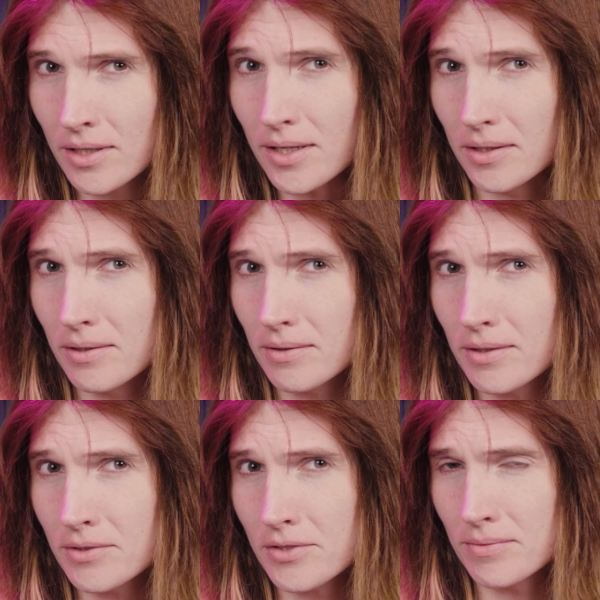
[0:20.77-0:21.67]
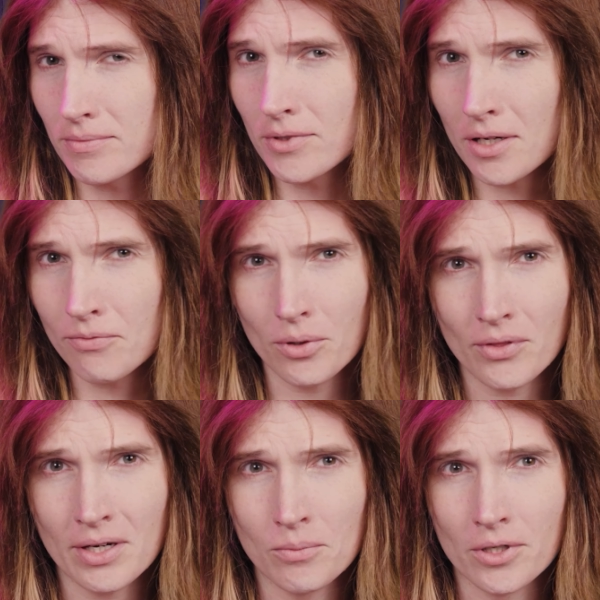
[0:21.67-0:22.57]
Kink, it's not a
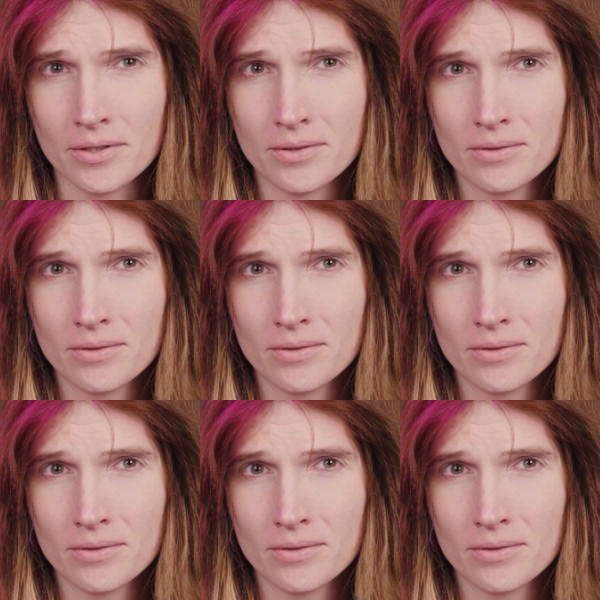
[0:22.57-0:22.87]
four-letter word,